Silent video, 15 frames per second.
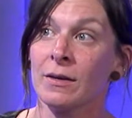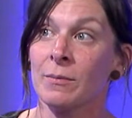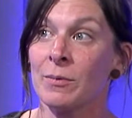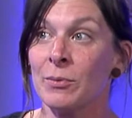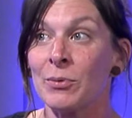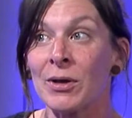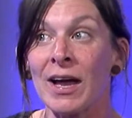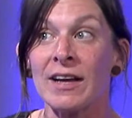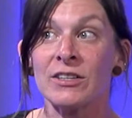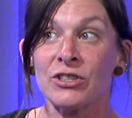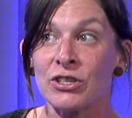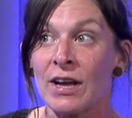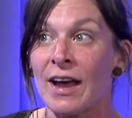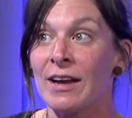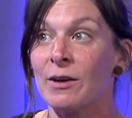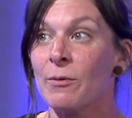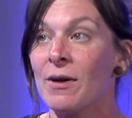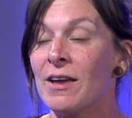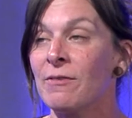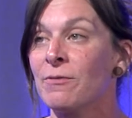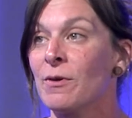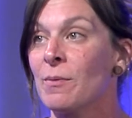people kind of shied
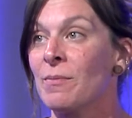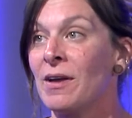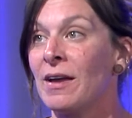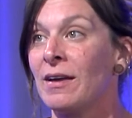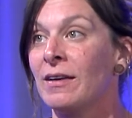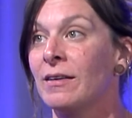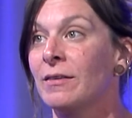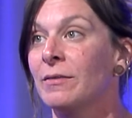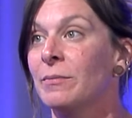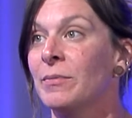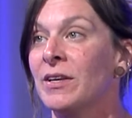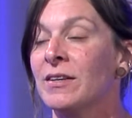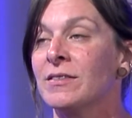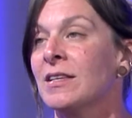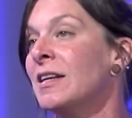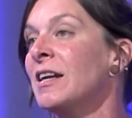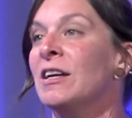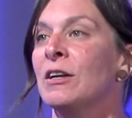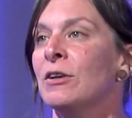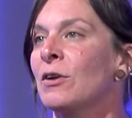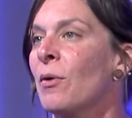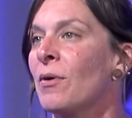away from it because they
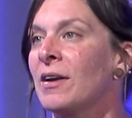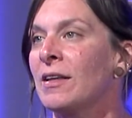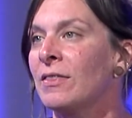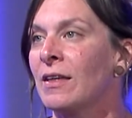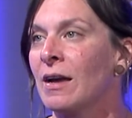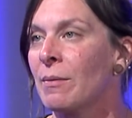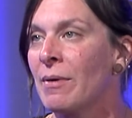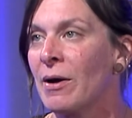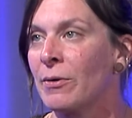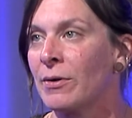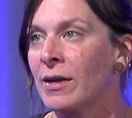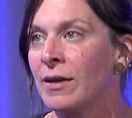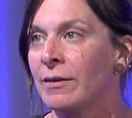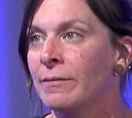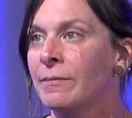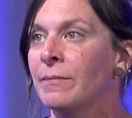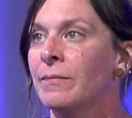didn't know anything about it.